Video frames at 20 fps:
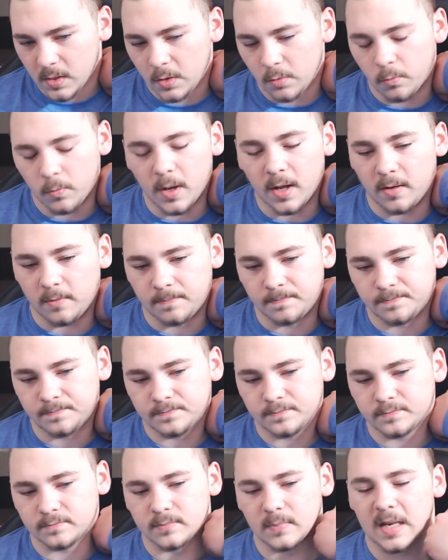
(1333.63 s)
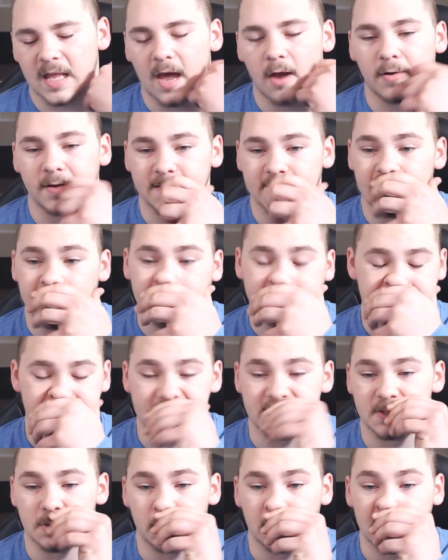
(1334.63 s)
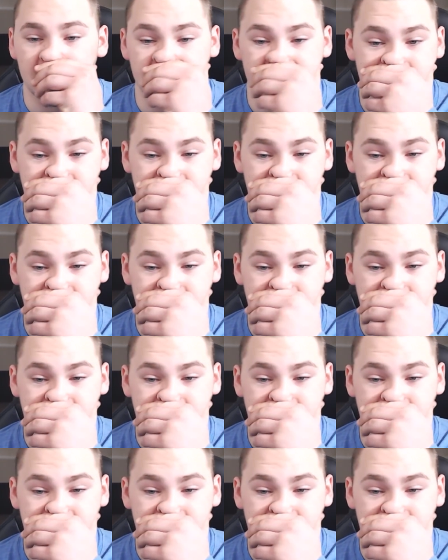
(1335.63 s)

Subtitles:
well, counting today's in 2 days,